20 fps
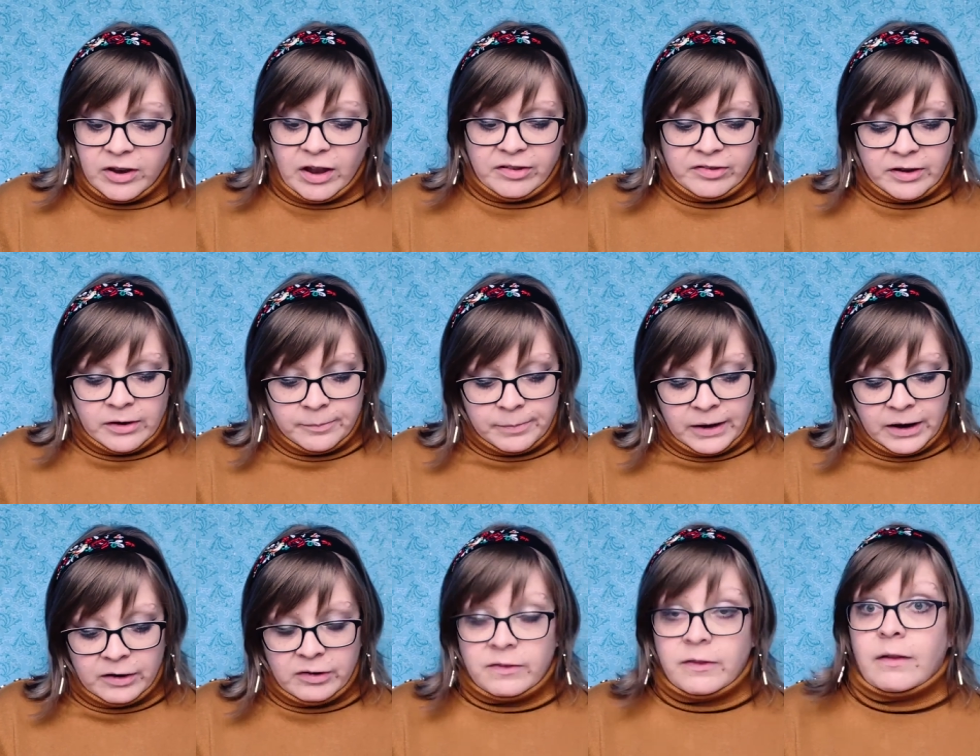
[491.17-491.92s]
Dustin
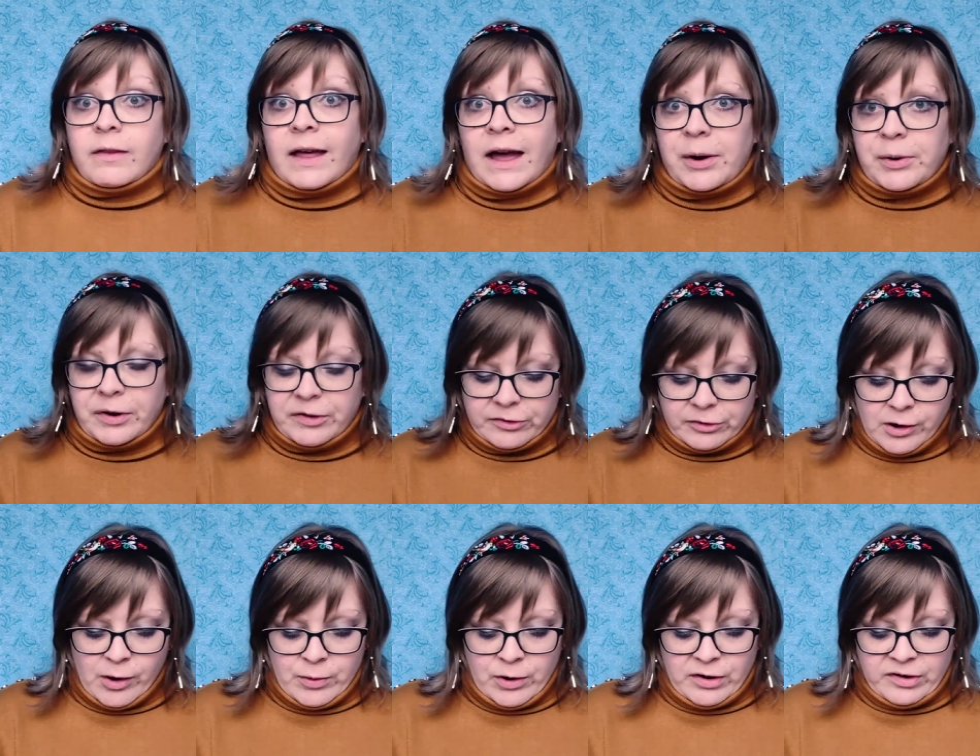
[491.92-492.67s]
Pierce, the
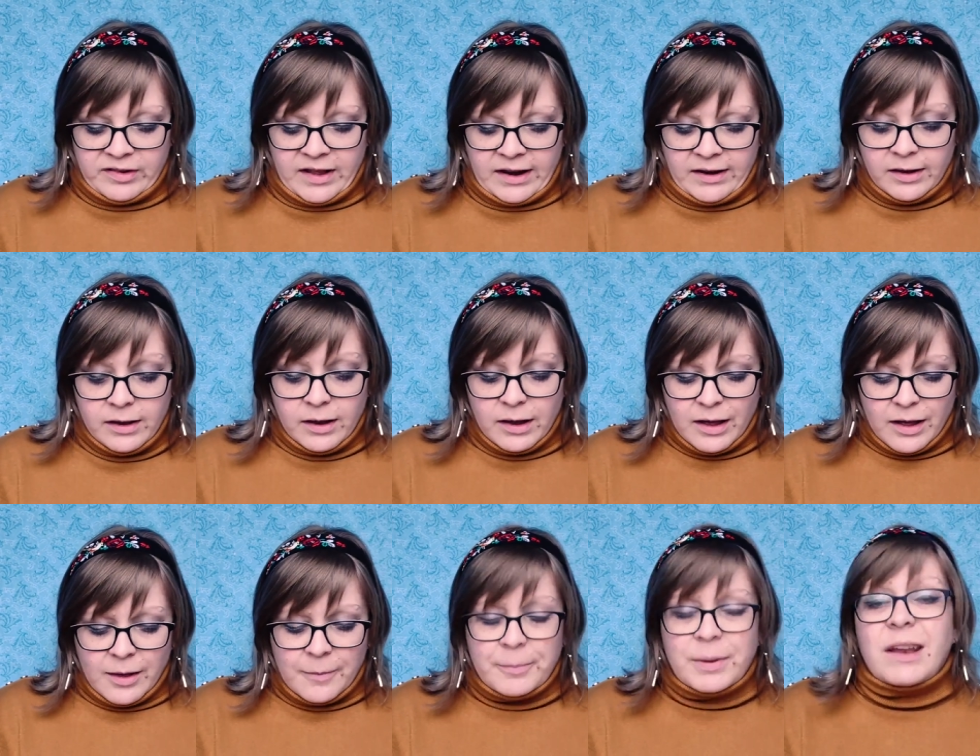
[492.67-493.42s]
loudest groaner, said,
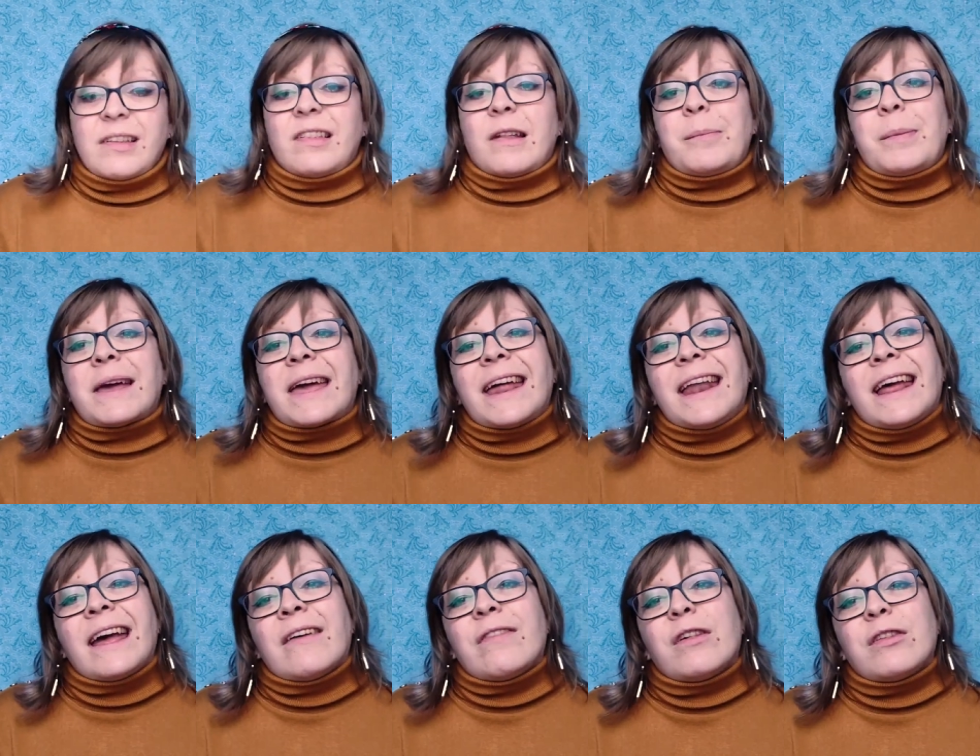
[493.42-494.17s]
But it's the
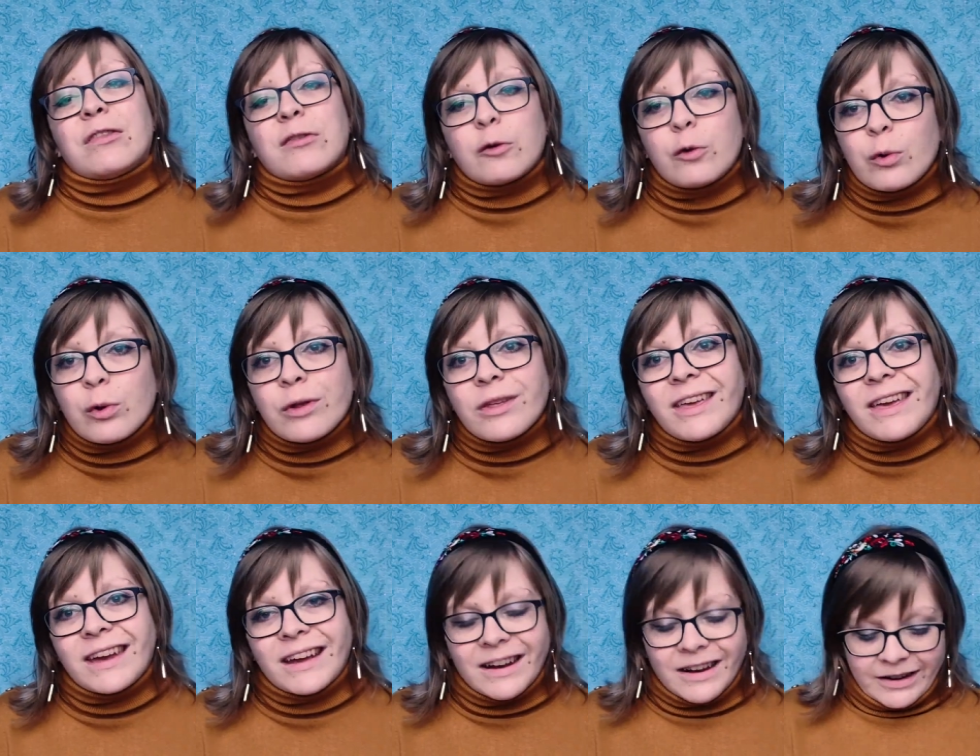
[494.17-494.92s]
beginning of the
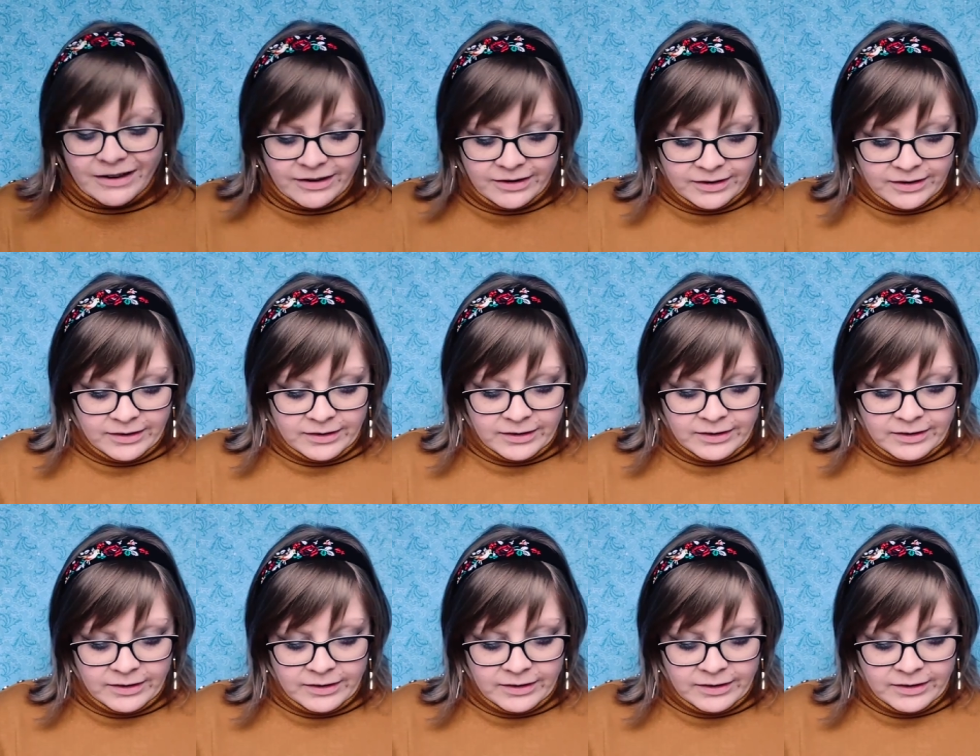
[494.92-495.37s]
school year.